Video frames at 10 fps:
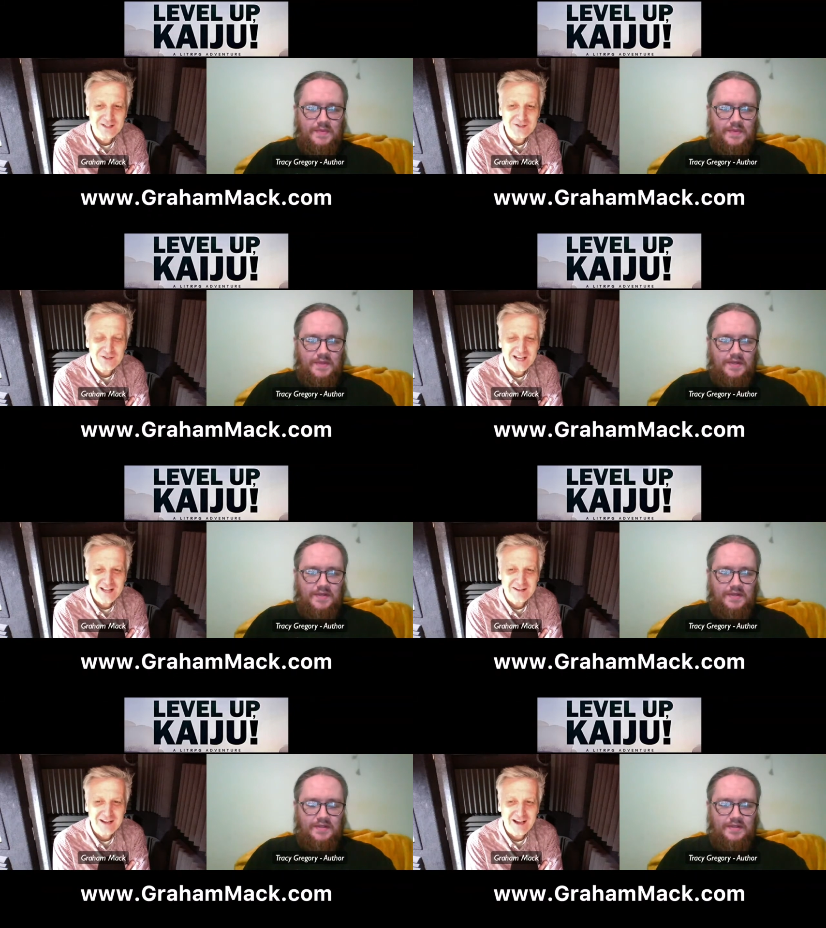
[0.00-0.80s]
Speaker 1: did you
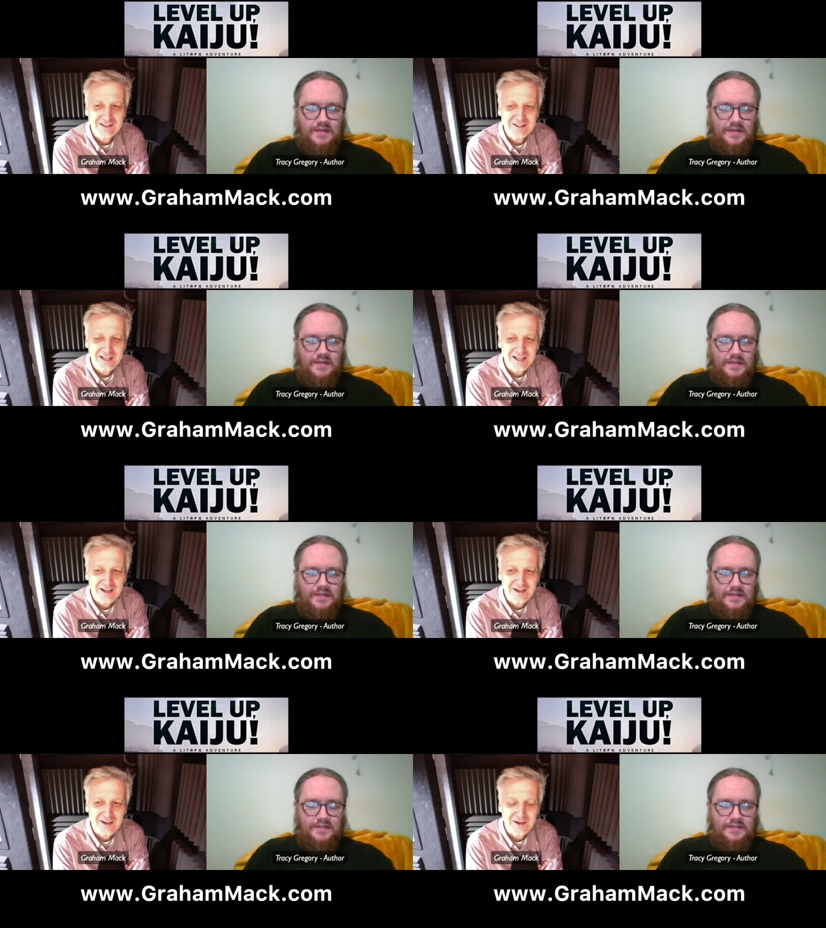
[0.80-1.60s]
get the
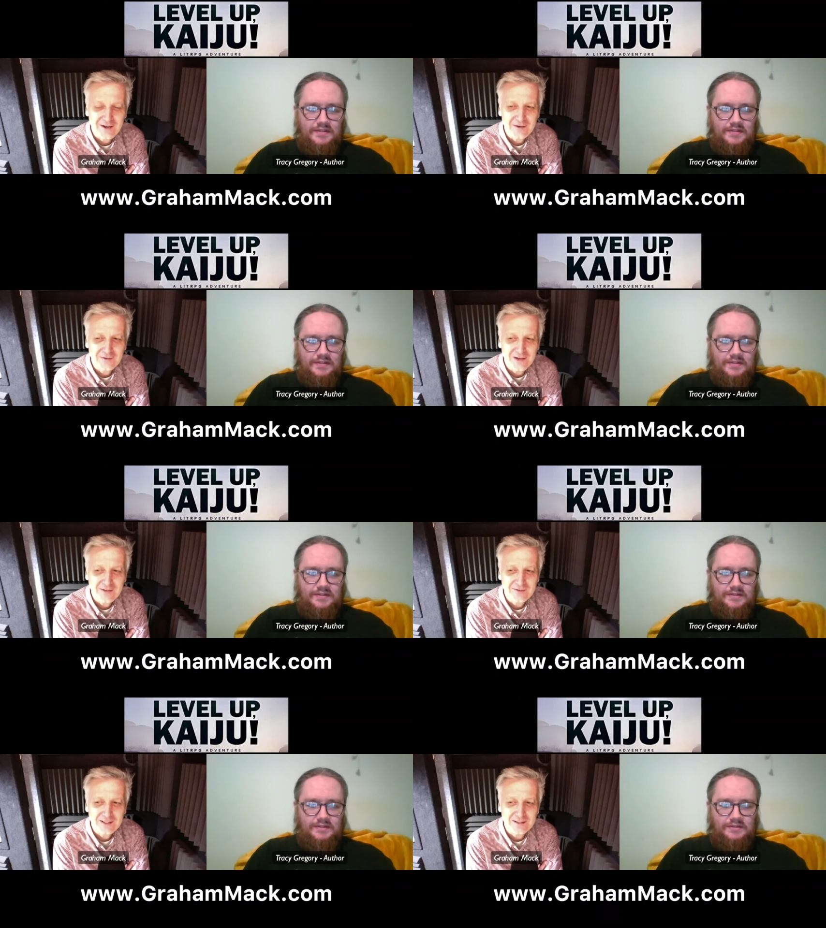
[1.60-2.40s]
idea of
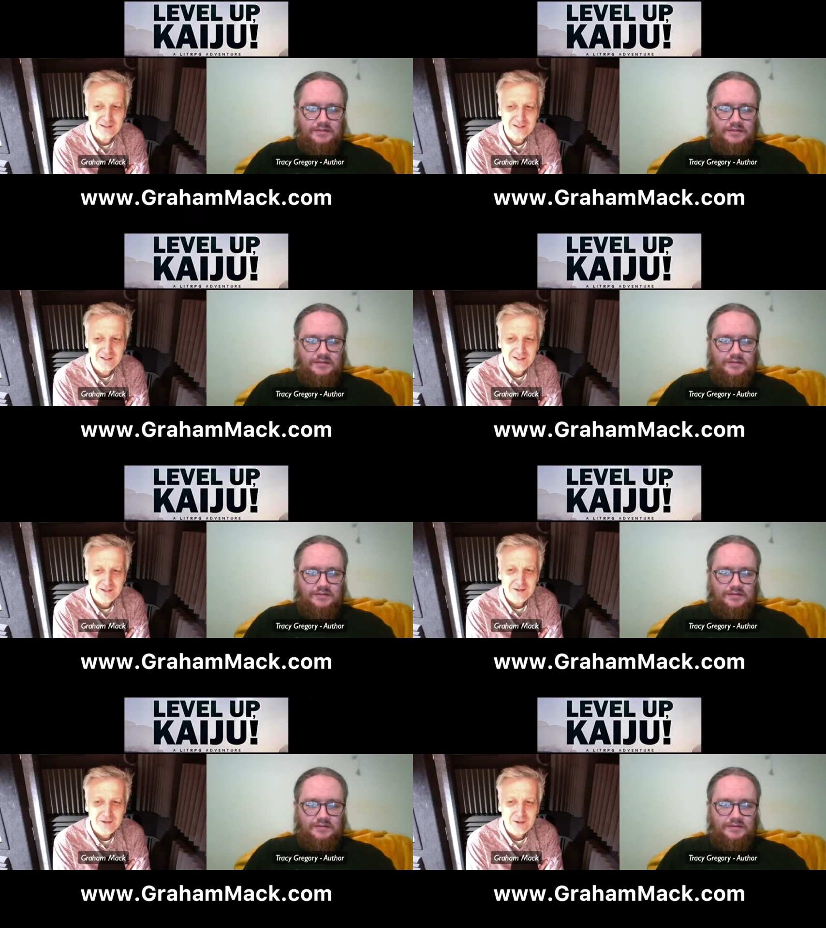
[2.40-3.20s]
having?
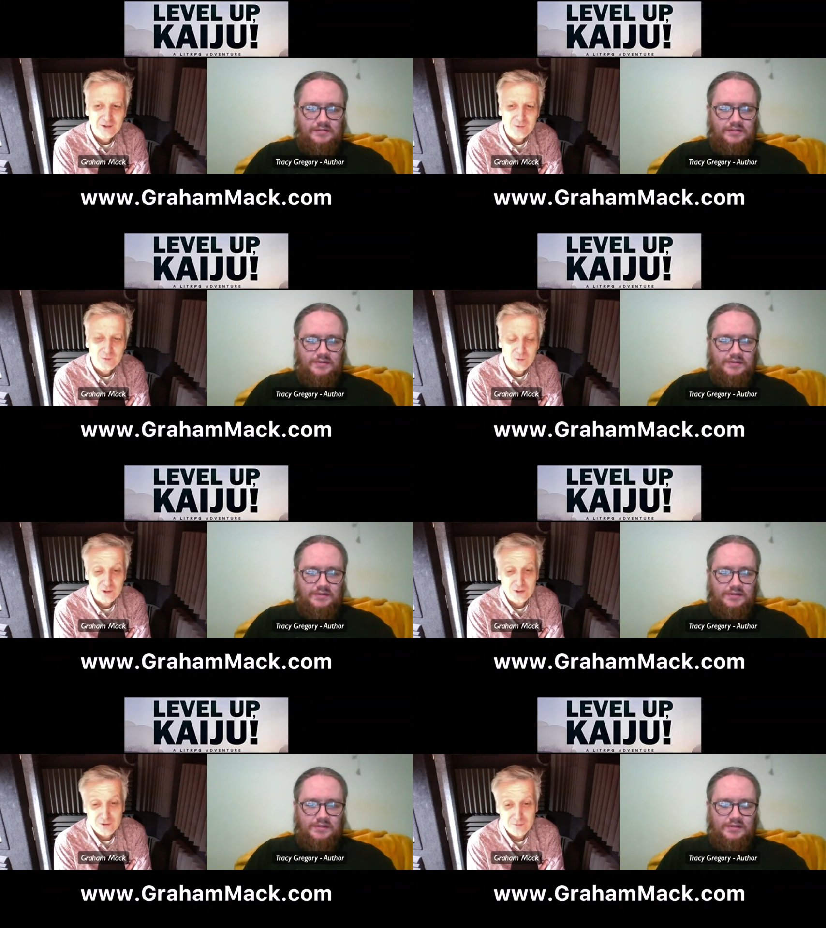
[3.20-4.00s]
well,
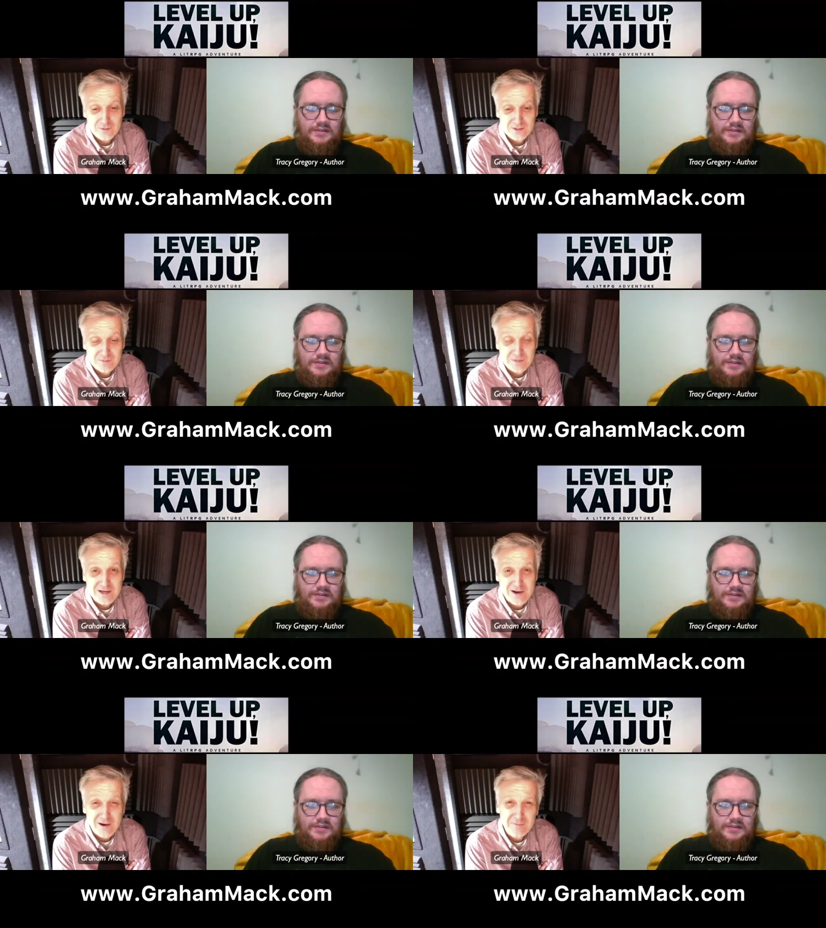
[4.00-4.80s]
humans
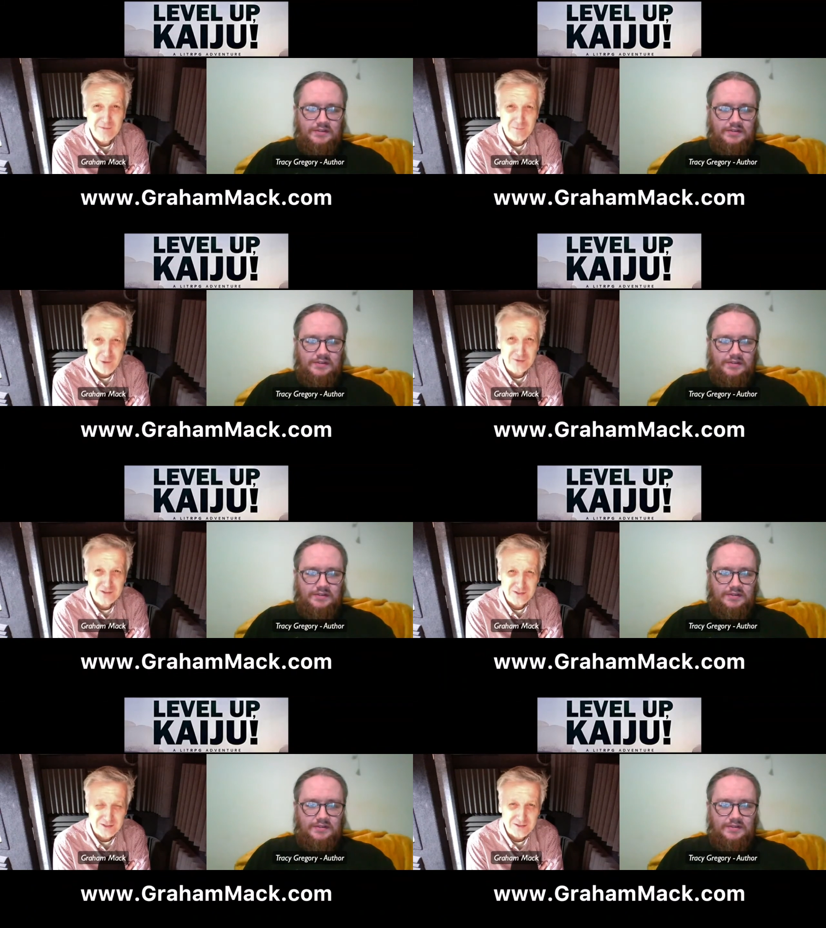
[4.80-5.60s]
become the
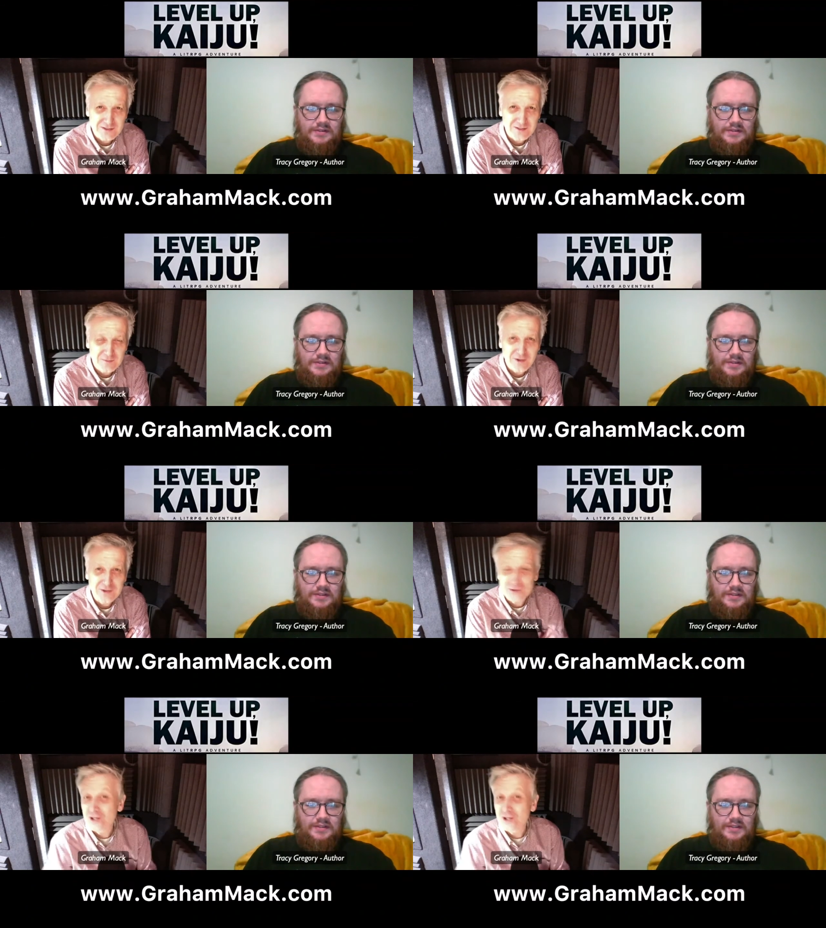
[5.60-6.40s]
monsters, but
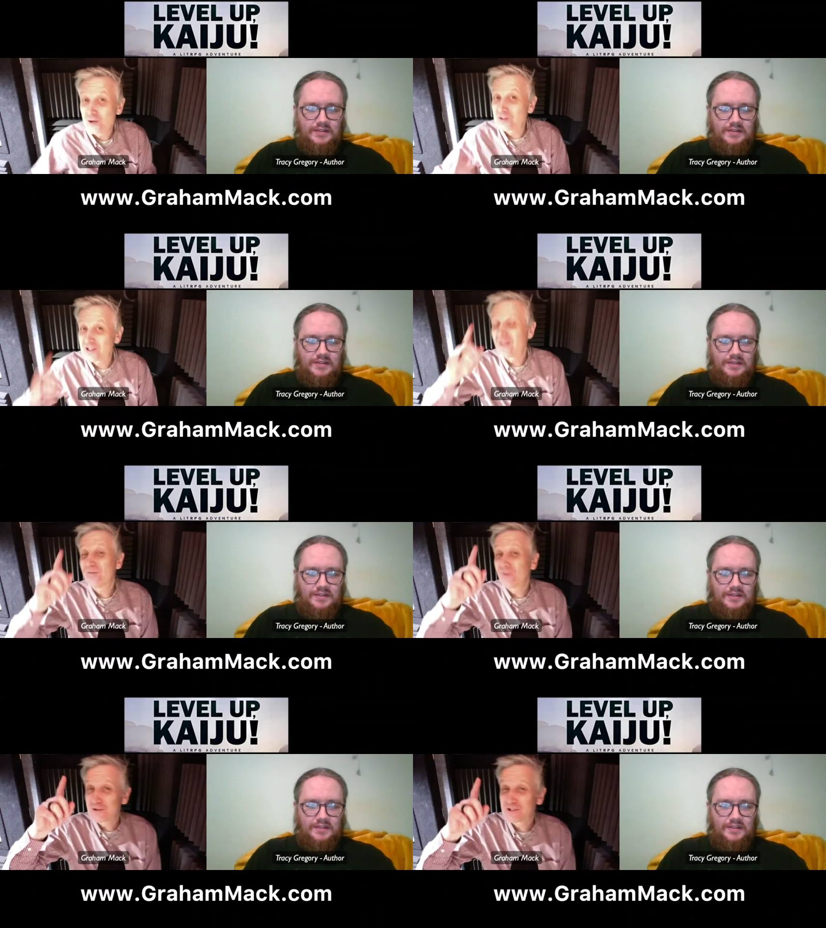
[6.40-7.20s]
to use their
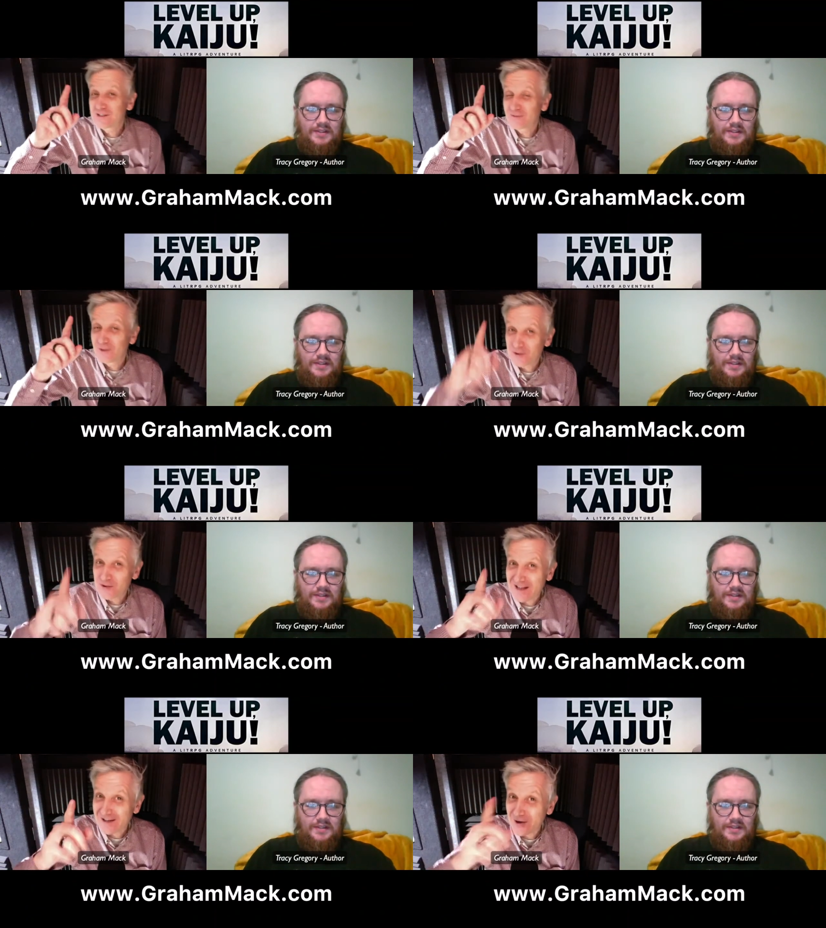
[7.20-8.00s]
forces for
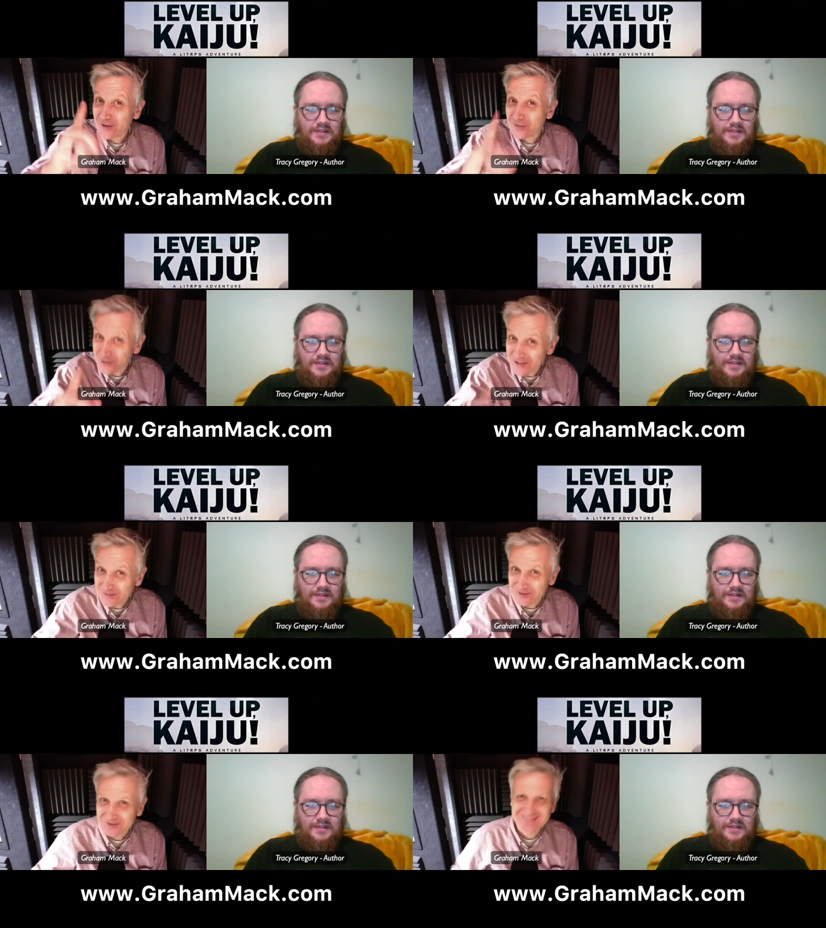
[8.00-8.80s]
good and not for
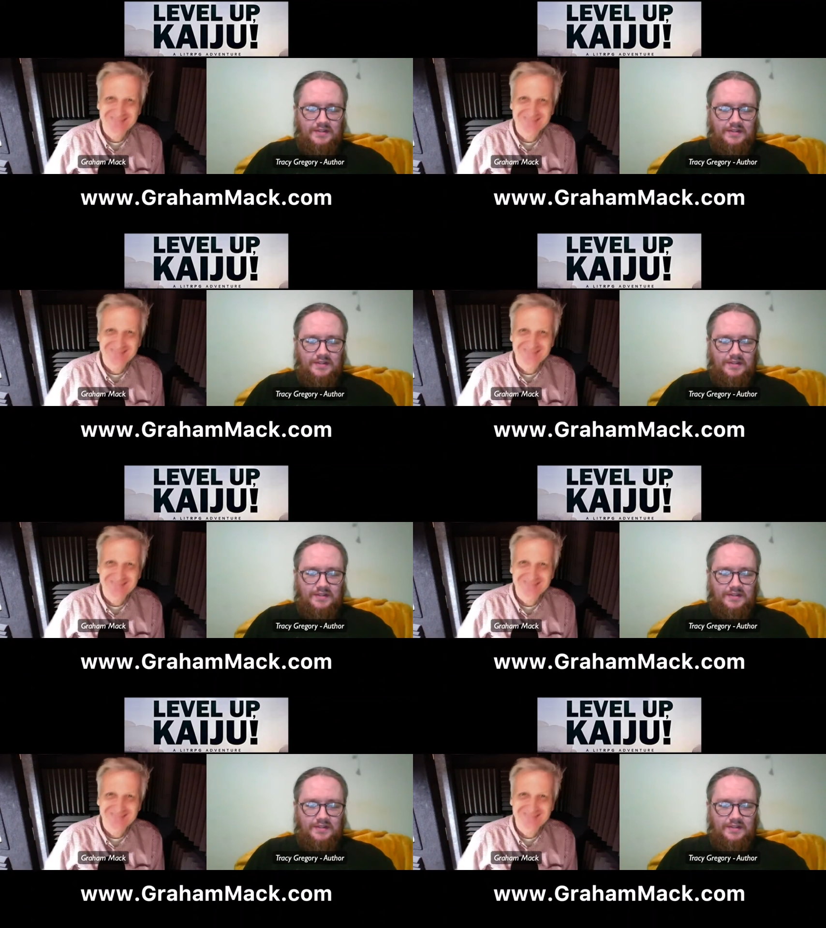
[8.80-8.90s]
evil.